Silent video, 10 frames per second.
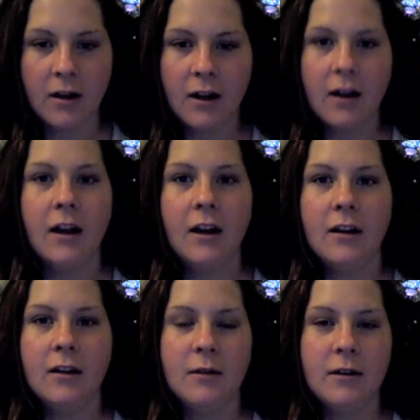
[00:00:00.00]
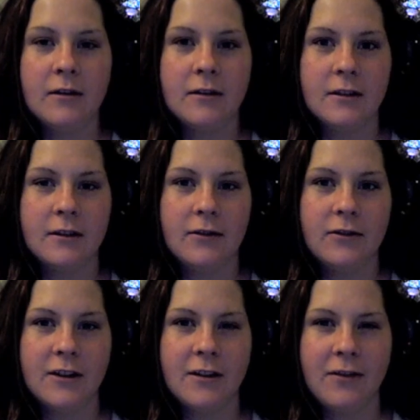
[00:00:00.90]
Hello, welcome to Fresh
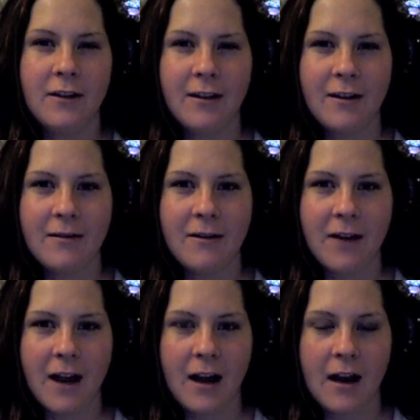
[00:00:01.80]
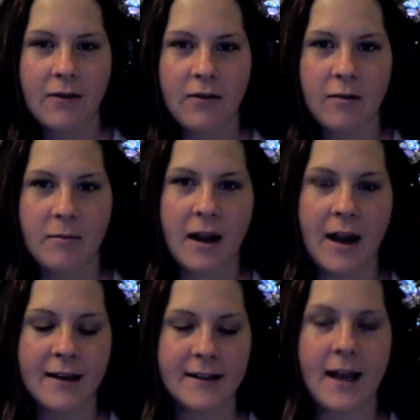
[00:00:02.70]
Off the Hook with Hayley from Hayley's
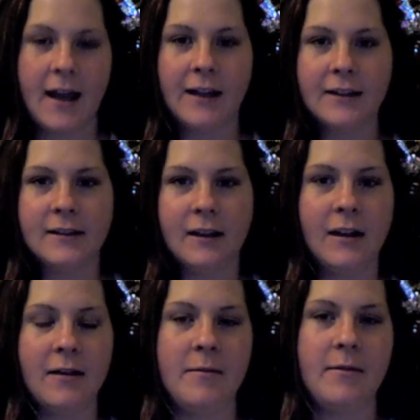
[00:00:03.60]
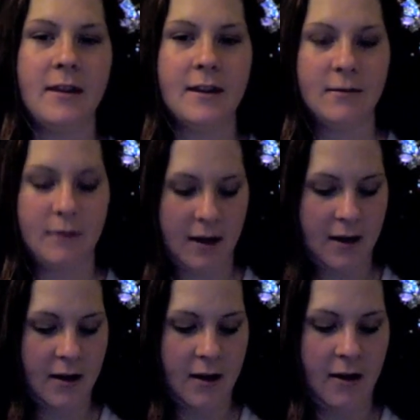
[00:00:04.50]
Hats. This week
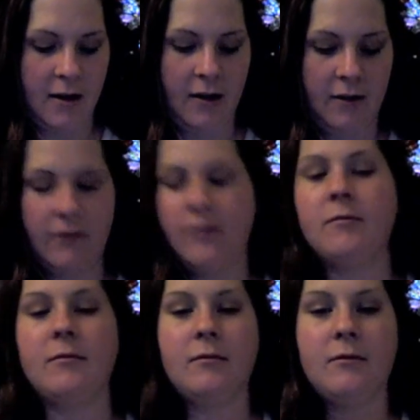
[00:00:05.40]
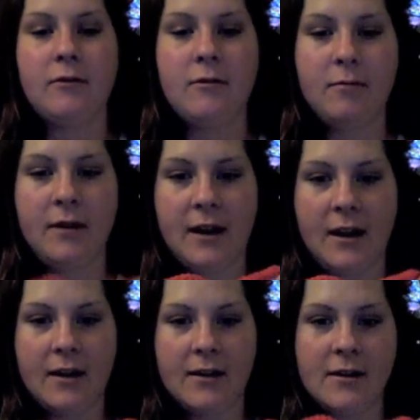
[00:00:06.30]
I've completed
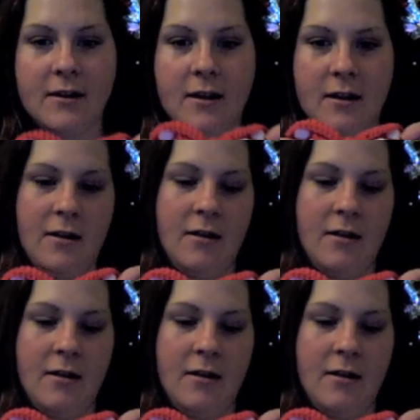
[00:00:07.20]
the